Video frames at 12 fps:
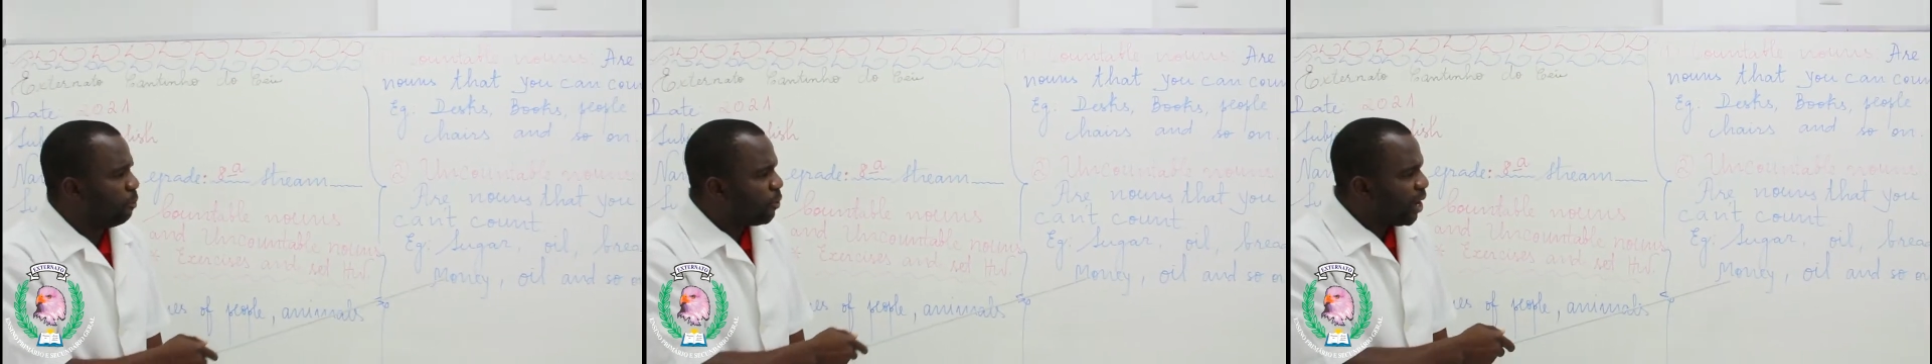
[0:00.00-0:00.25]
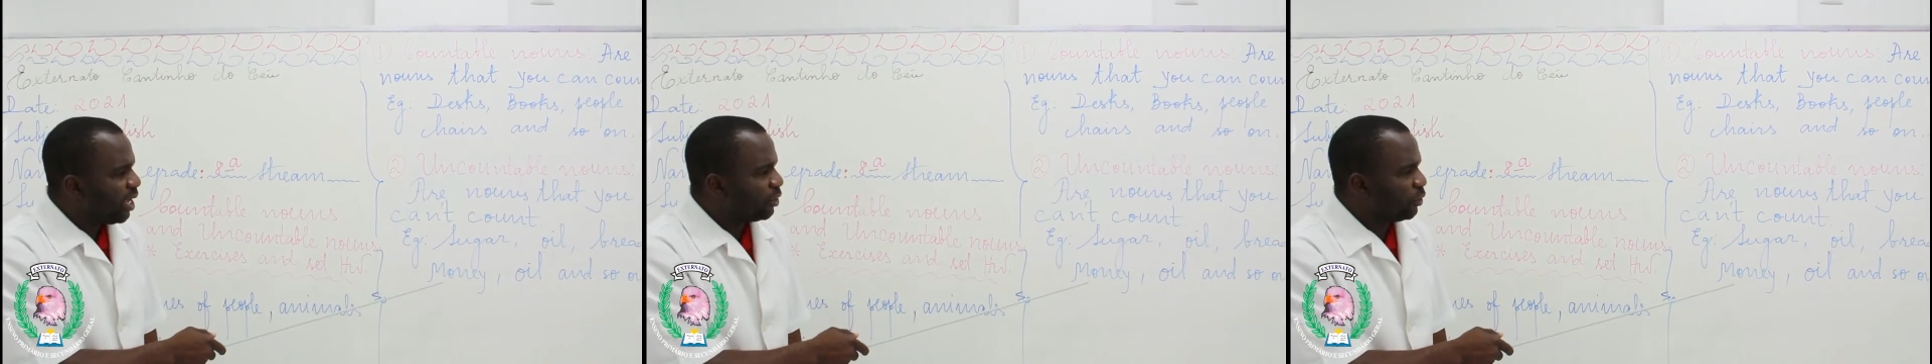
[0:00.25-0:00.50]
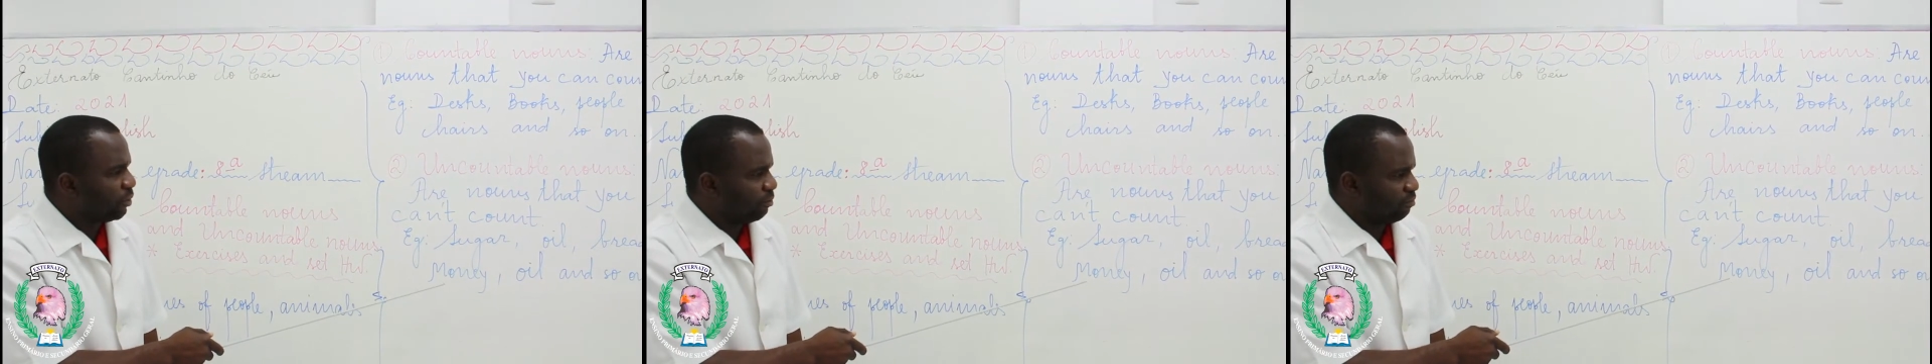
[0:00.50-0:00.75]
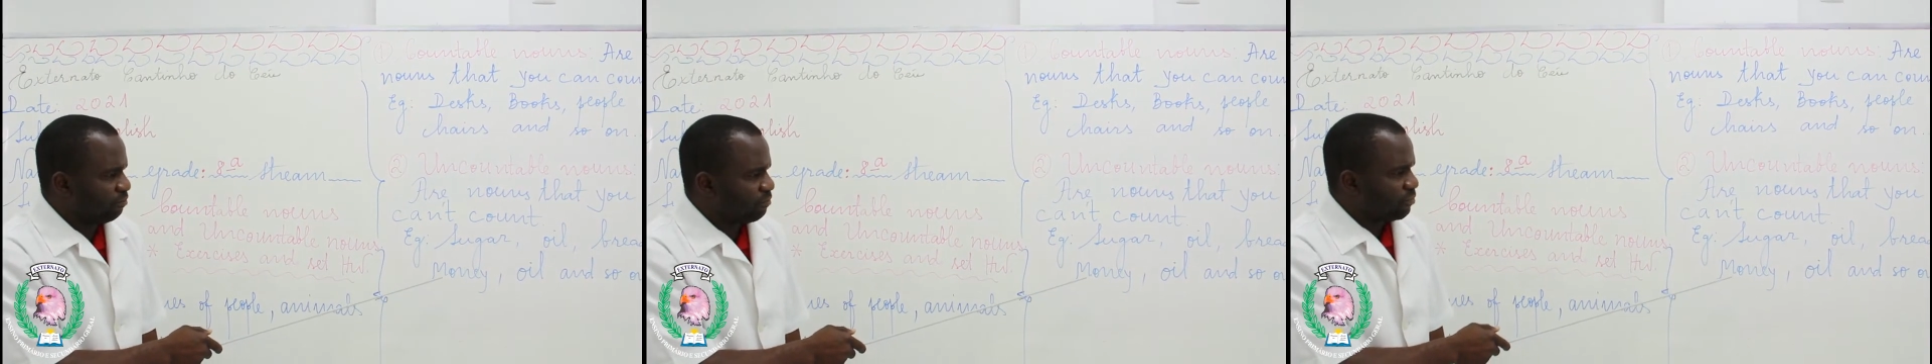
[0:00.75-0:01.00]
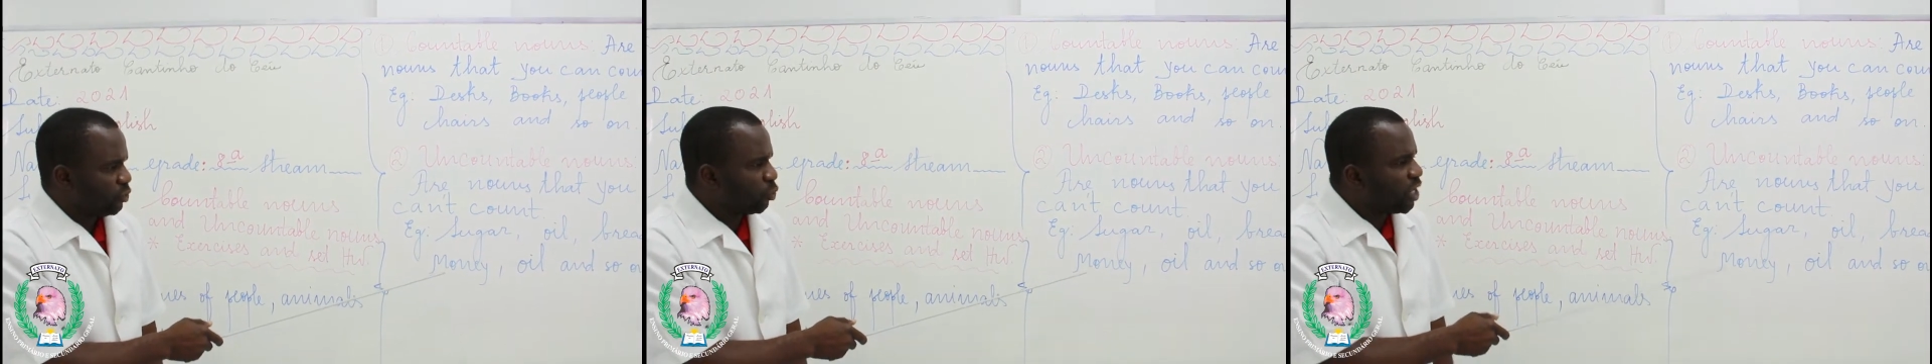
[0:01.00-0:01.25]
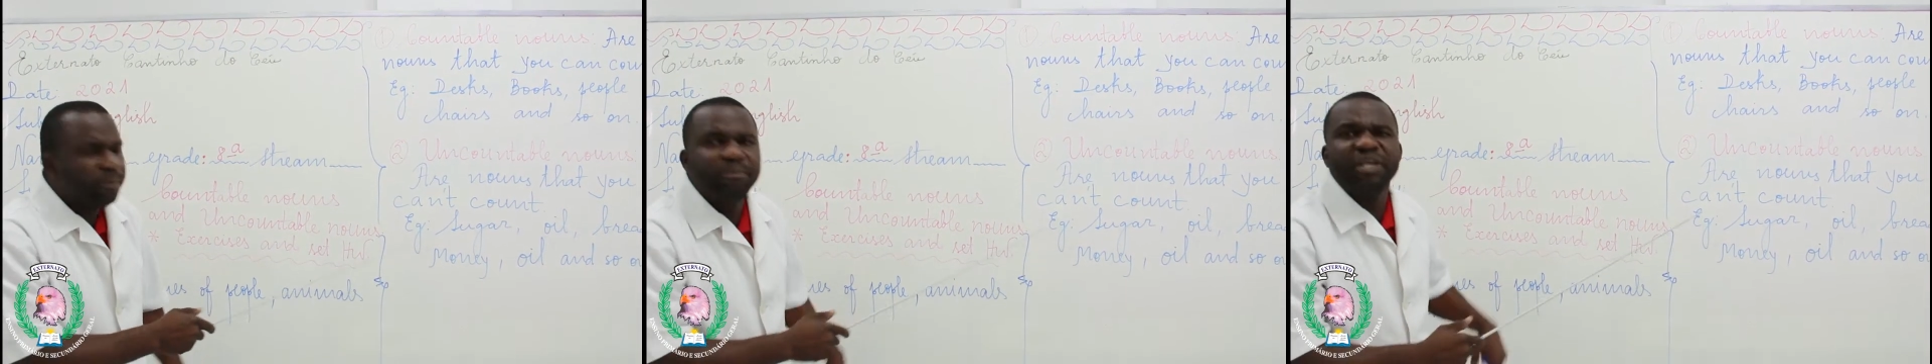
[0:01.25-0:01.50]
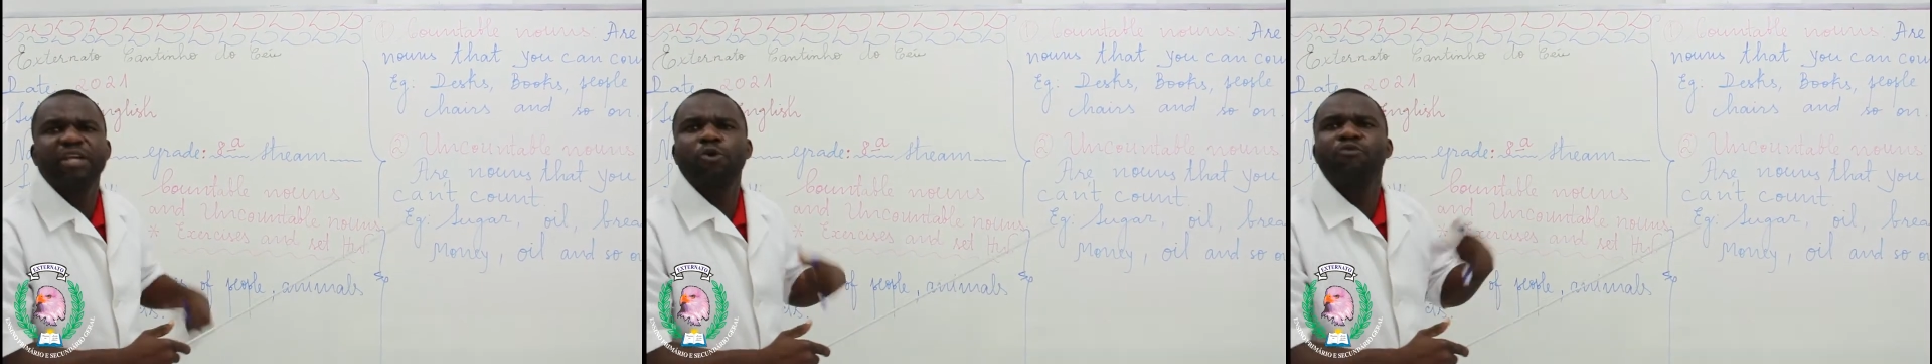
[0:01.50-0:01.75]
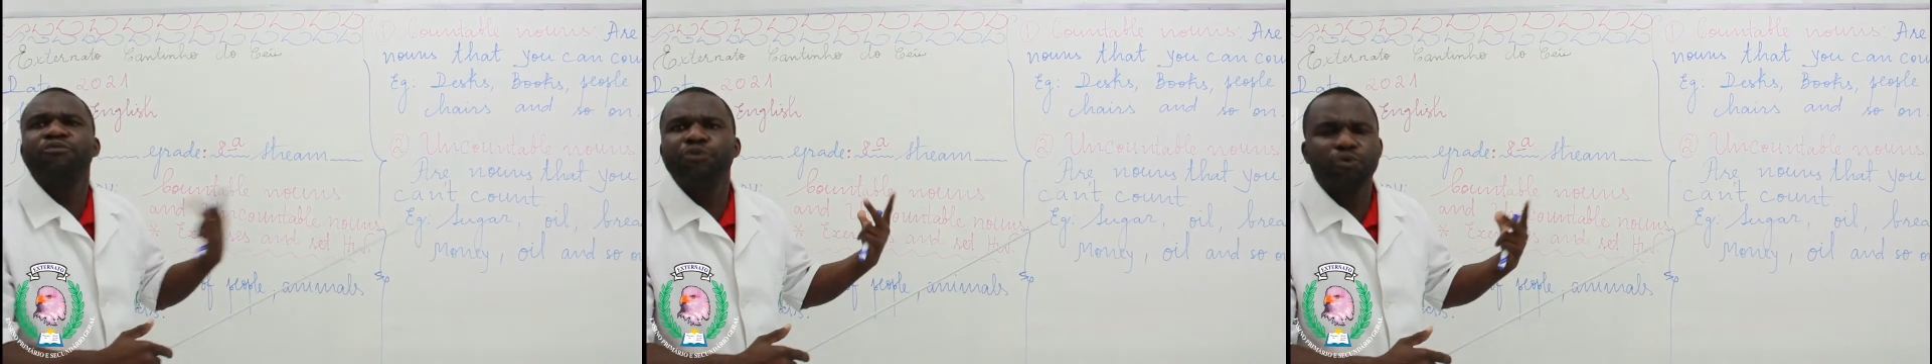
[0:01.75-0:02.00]
bread. You can be
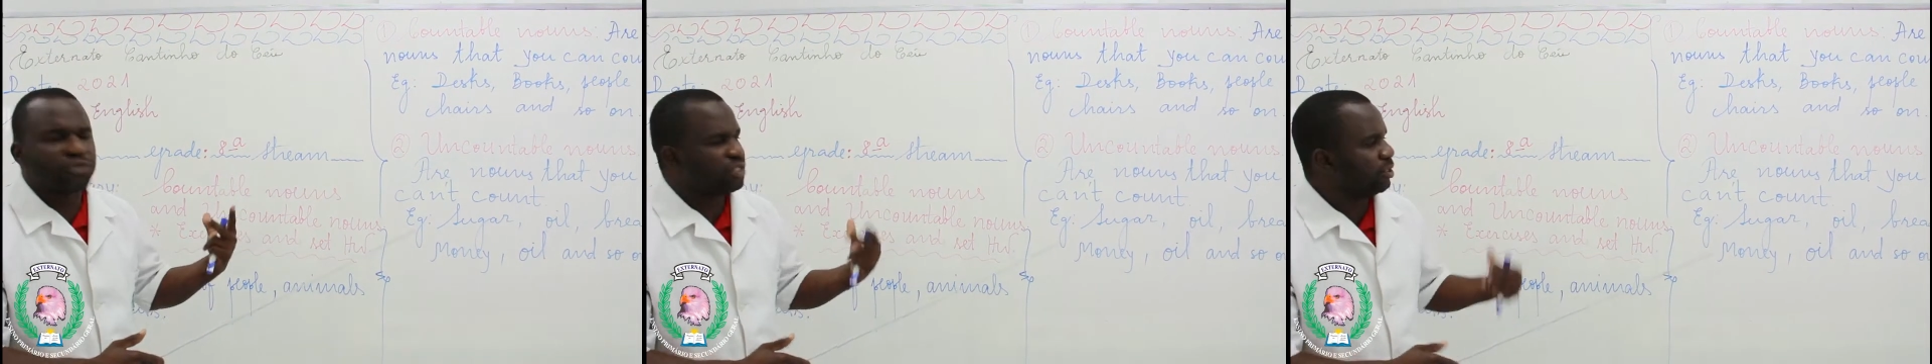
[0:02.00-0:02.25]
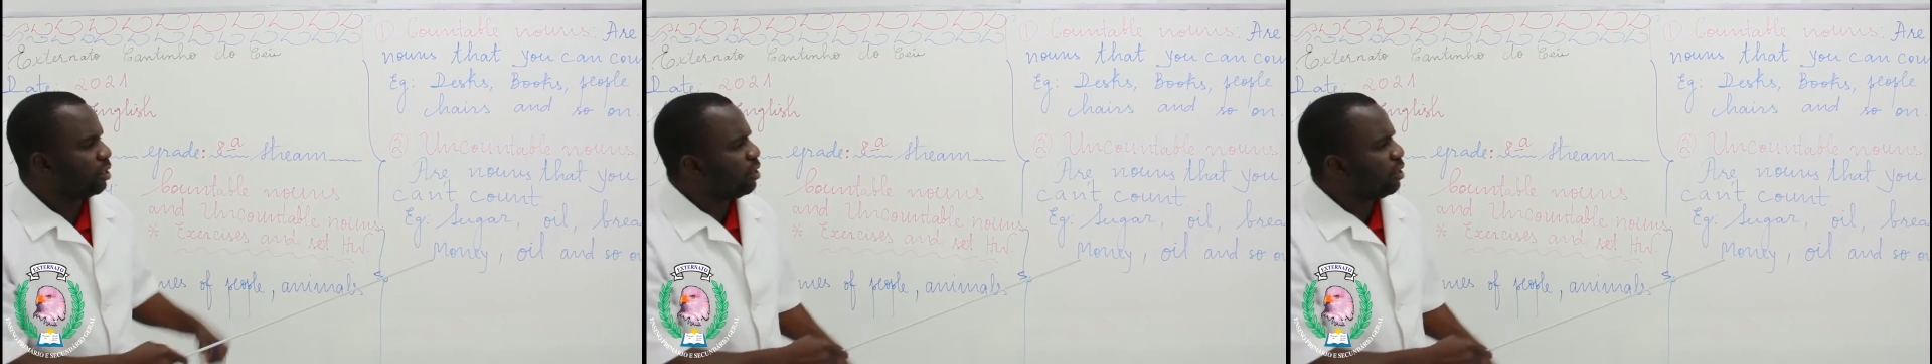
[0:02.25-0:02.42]
confused.